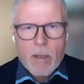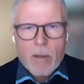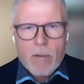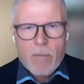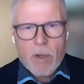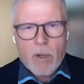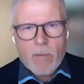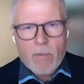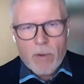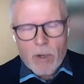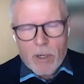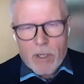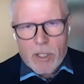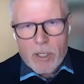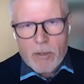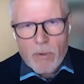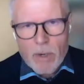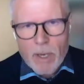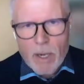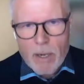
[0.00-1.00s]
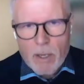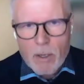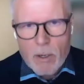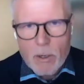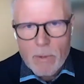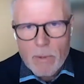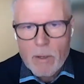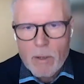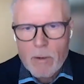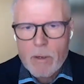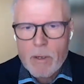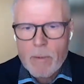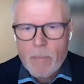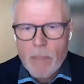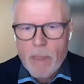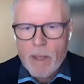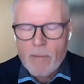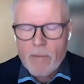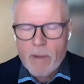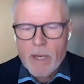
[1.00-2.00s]
What is really going on?
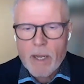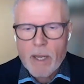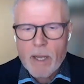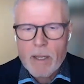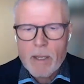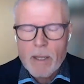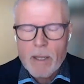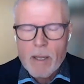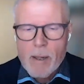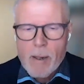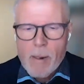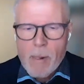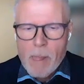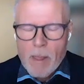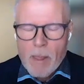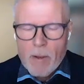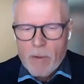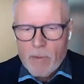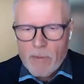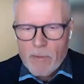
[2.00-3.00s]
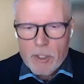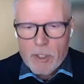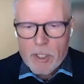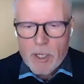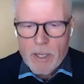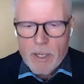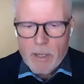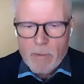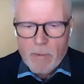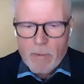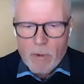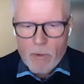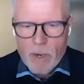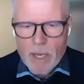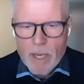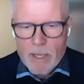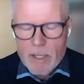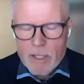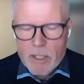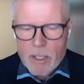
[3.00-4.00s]
And when I firstly
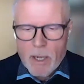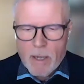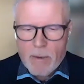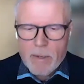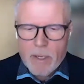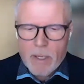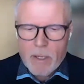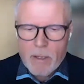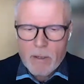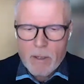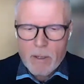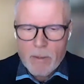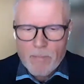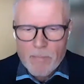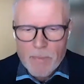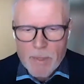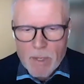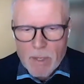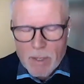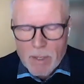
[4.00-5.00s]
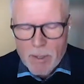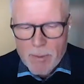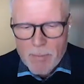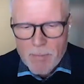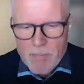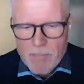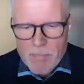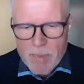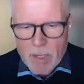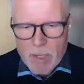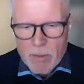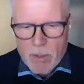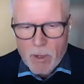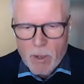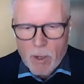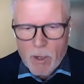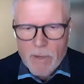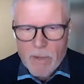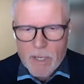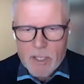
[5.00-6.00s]
read his article, "The
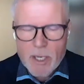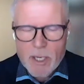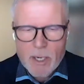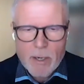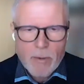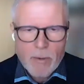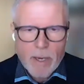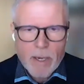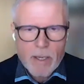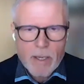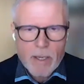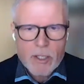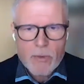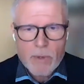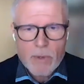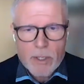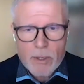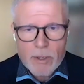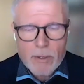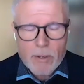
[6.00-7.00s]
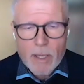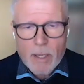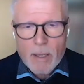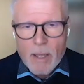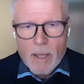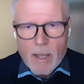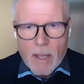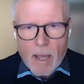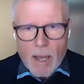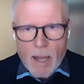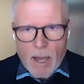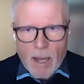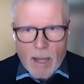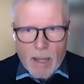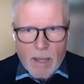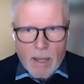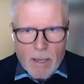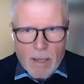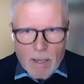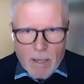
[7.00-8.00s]
Law of Accelerating is Returning,"
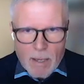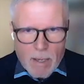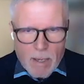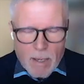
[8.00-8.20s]
I